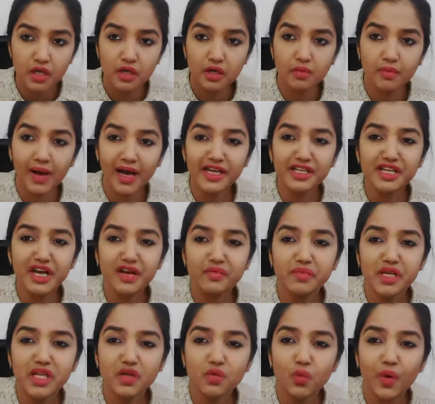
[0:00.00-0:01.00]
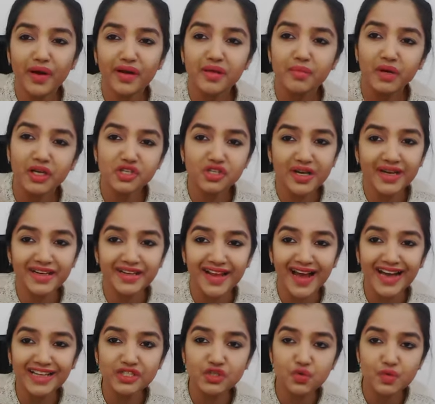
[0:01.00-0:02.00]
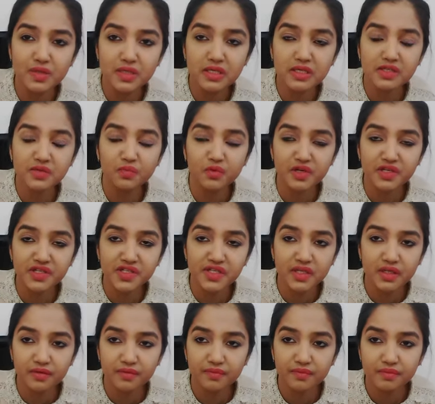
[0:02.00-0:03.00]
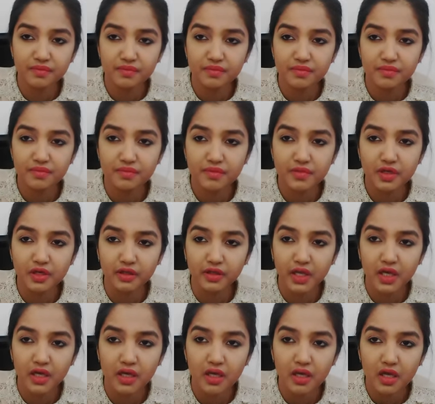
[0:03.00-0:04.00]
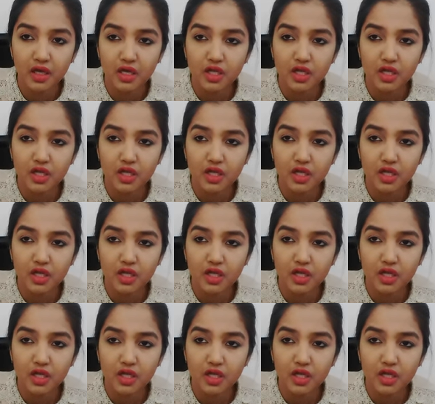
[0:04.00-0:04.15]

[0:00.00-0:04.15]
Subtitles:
You might have been very much attached with this person, okay?